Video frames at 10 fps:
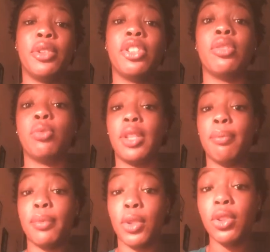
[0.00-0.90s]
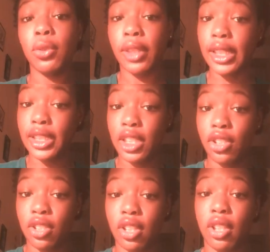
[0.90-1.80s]
which is what most
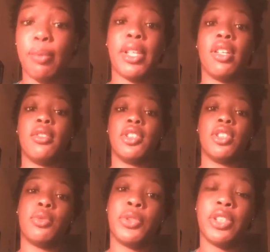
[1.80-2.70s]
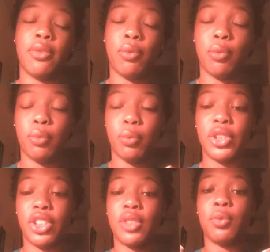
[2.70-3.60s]
organizations are about, which
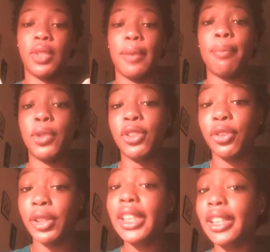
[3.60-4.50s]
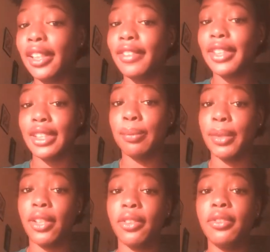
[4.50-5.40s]
is what most Greek life is
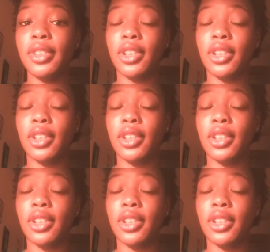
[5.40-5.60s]
about.